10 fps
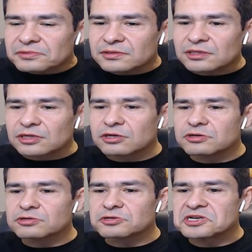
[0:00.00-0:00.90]

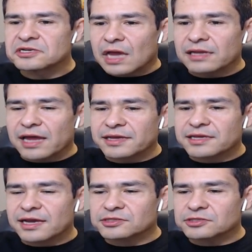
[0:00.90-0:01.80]
Dude, I like
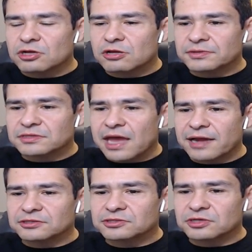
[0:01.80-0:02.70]
cats and all, but
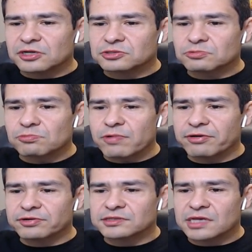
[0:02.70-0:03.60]
that is just
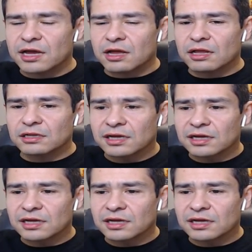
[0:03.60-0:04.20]
weird as hell.